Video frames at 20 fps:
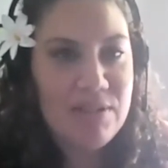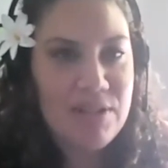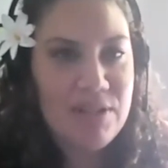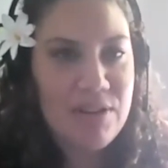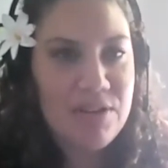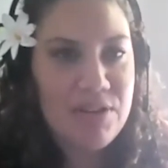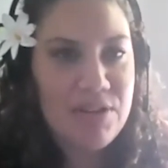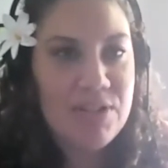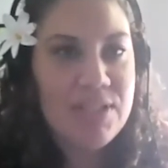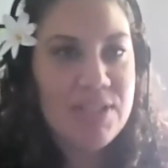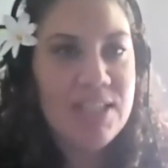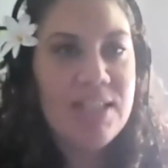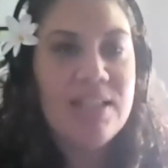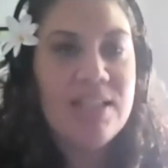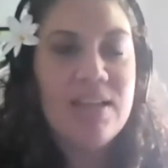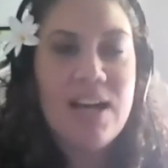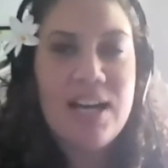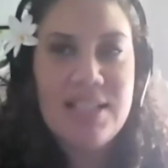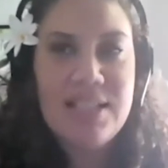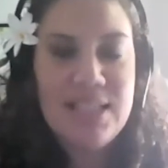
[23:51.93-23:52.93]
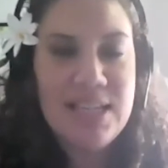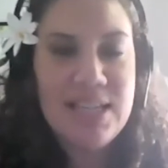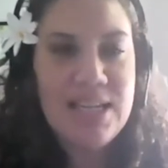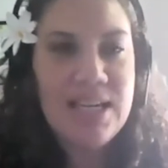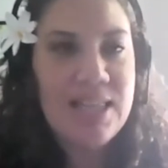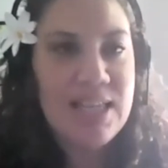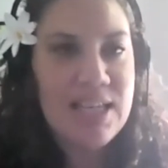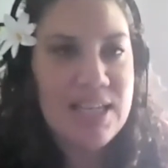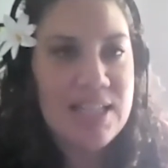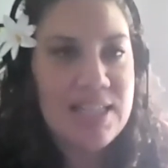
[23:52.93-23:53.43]
using IT
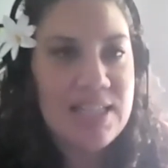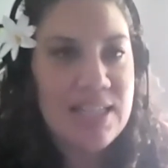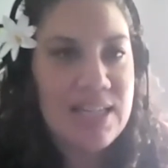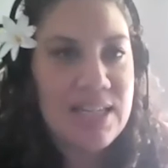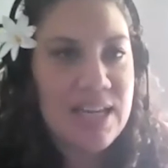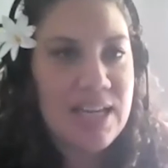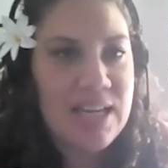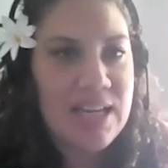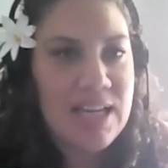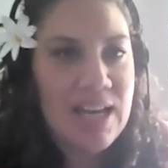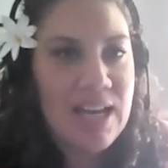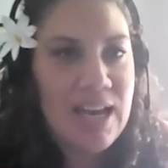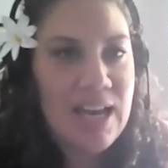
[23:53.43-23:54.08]
and the internet,